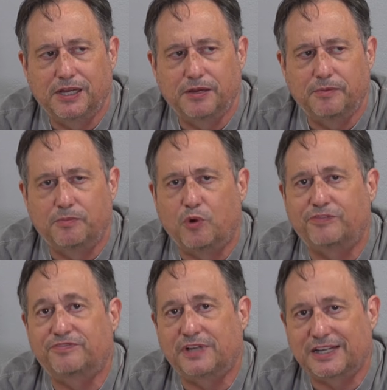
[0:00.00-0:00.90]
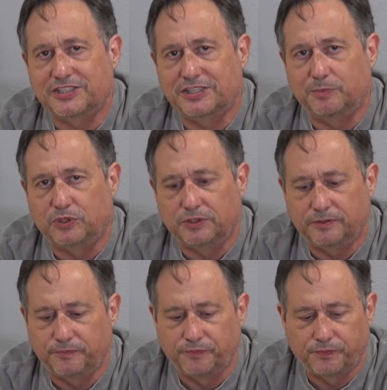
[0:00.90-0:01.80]
more flexible,
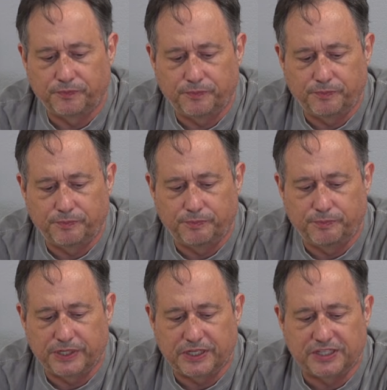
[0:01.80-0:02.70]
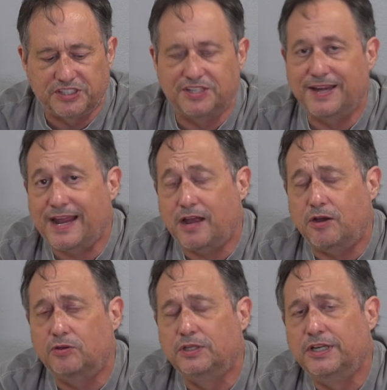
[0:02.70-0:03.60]
because
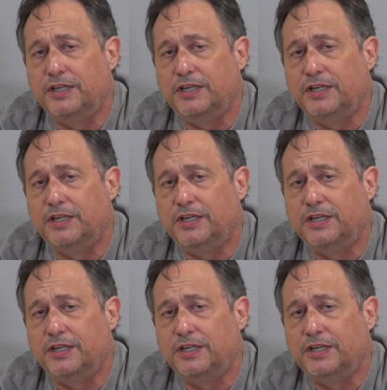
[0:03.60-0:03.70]
now